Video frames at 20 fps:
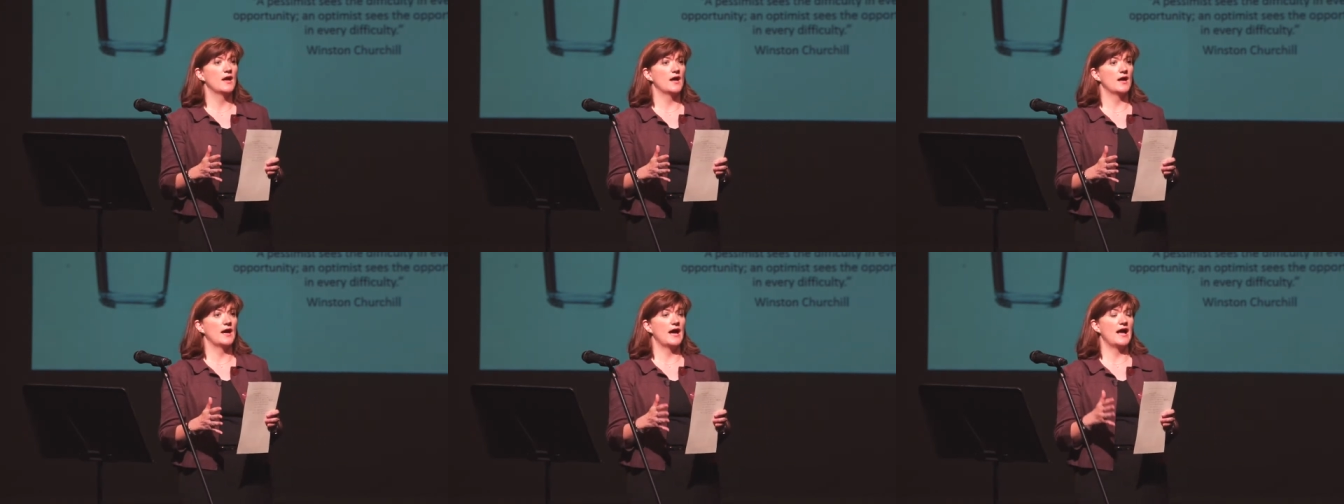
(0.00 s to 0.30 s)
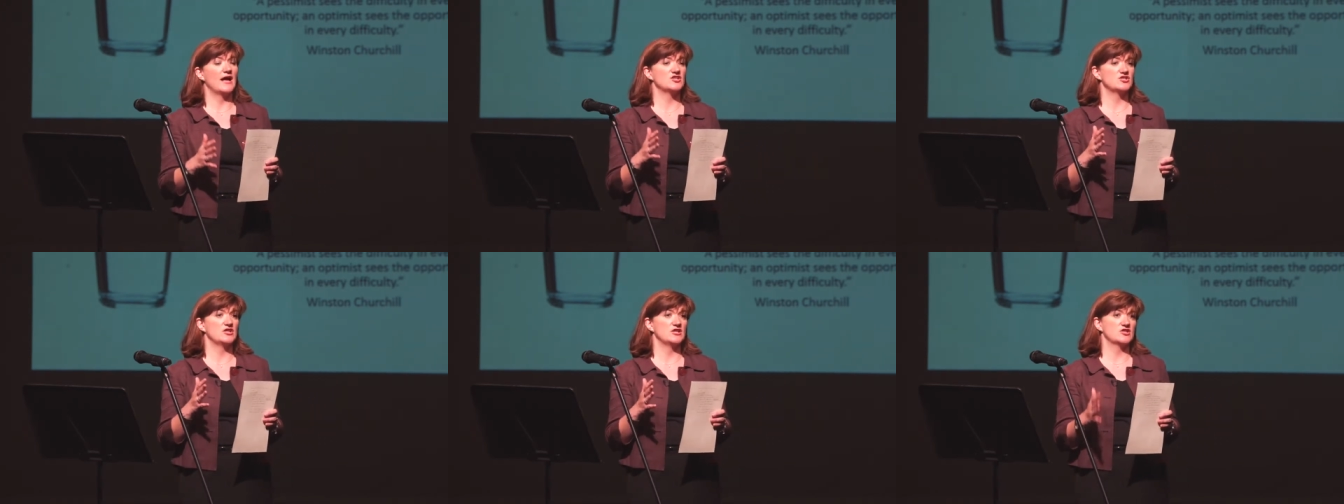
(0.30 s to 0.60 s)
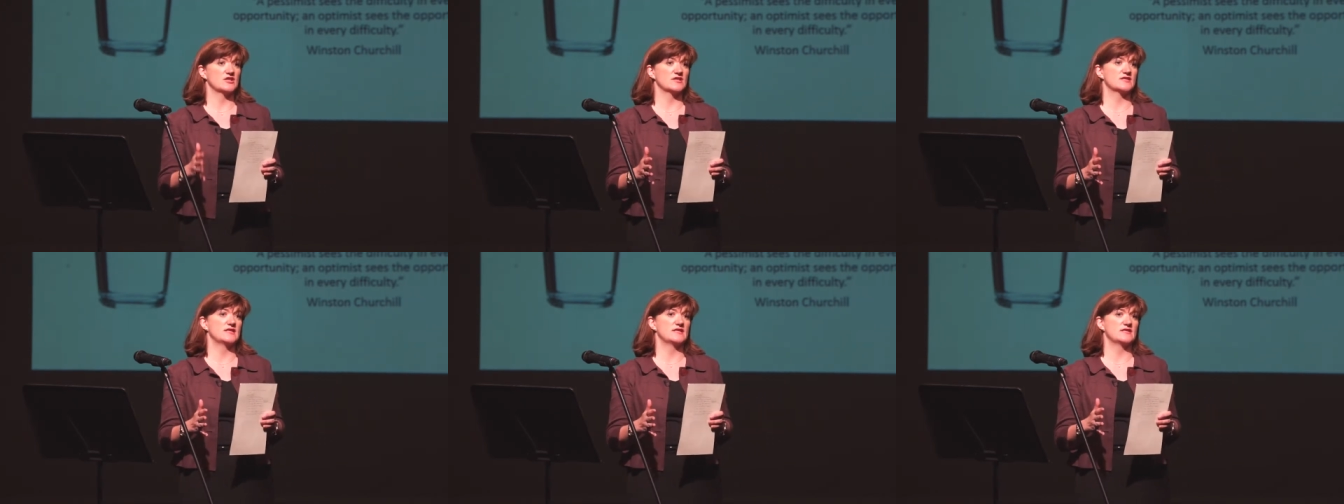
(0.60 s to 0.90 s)
actually
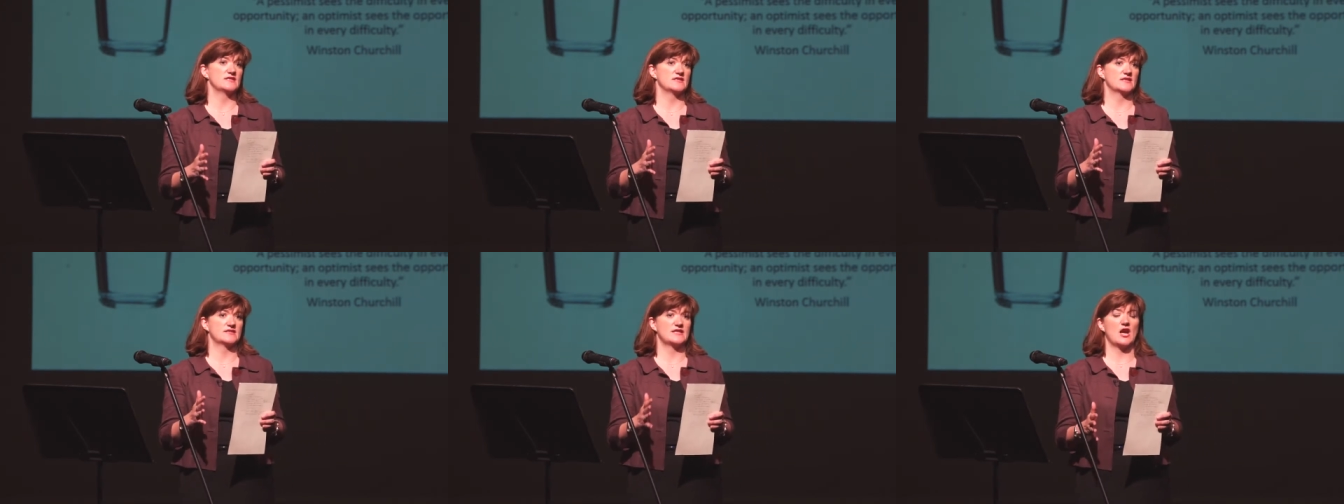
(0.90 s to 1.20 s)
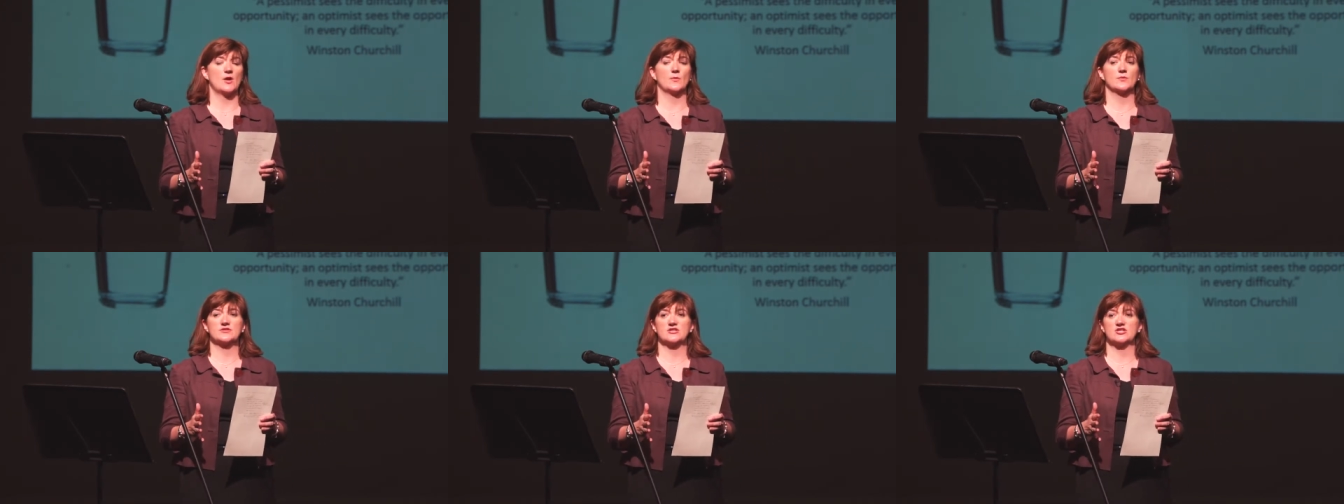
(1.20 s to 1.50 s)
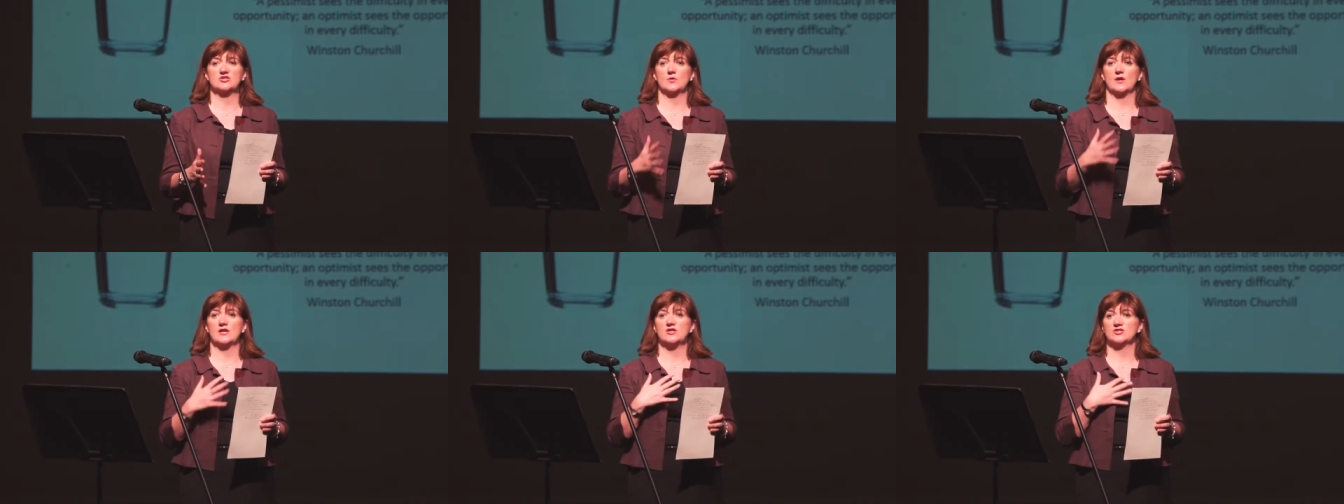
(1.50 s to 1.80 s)
just this is a terrible
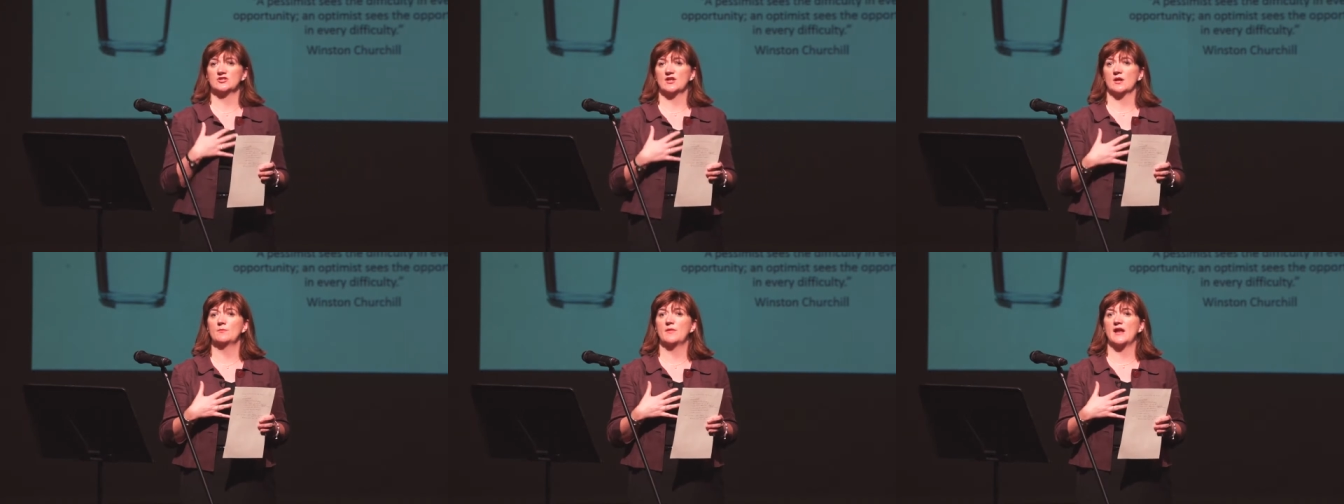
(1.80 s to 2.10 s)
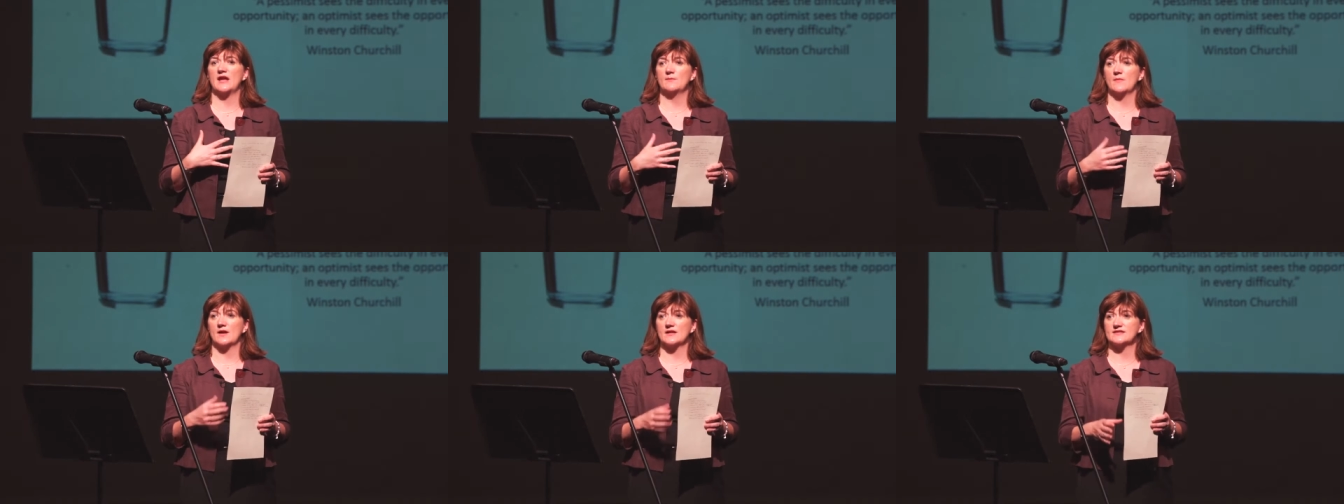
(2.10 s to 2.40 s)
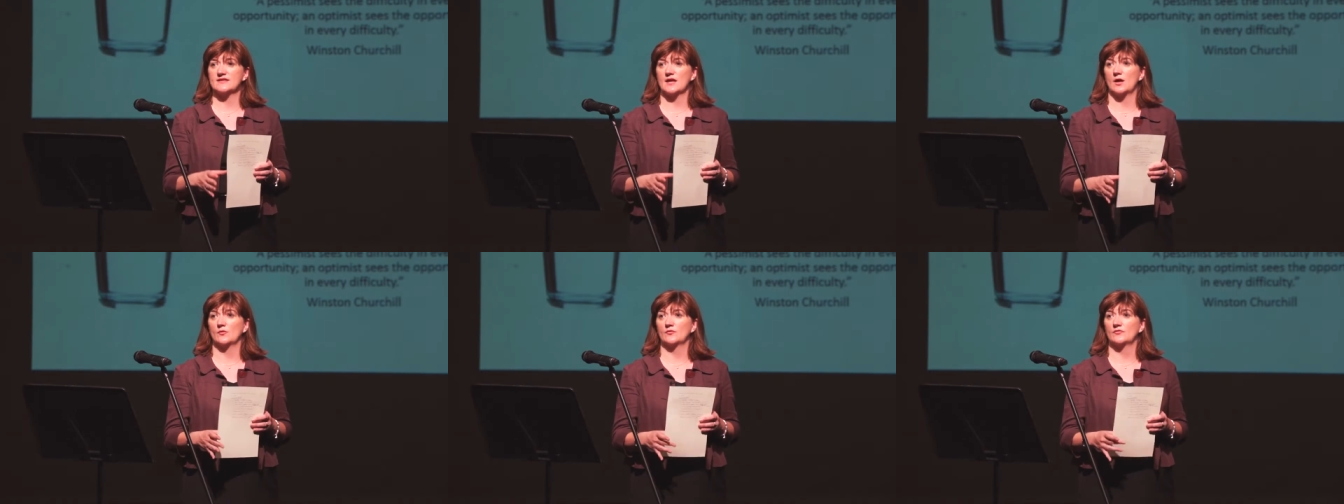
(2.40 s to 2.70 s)
situation, I blame
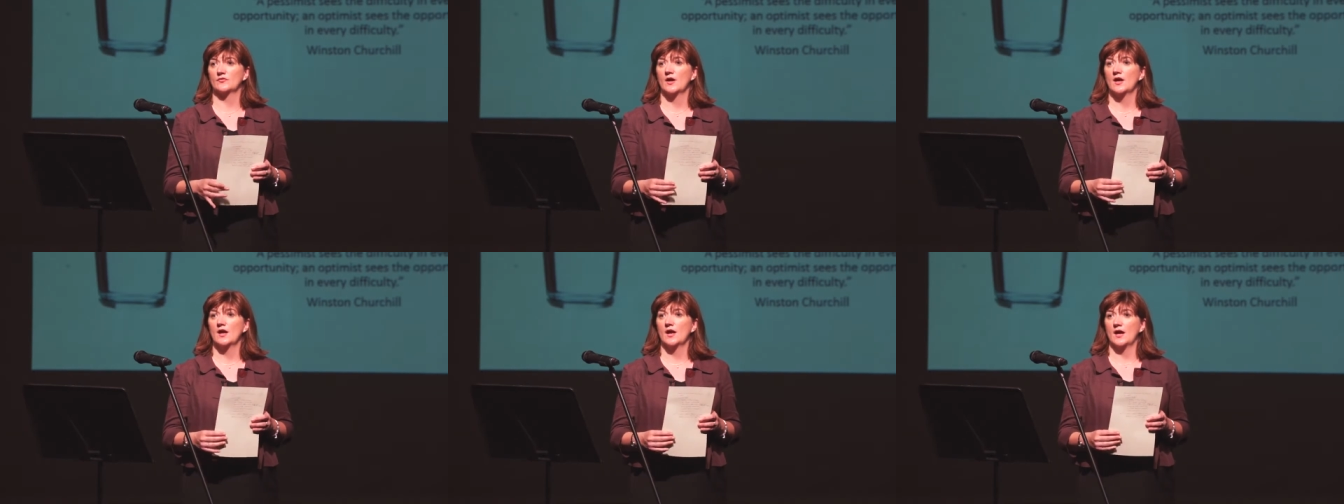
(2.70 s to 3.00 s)
myself,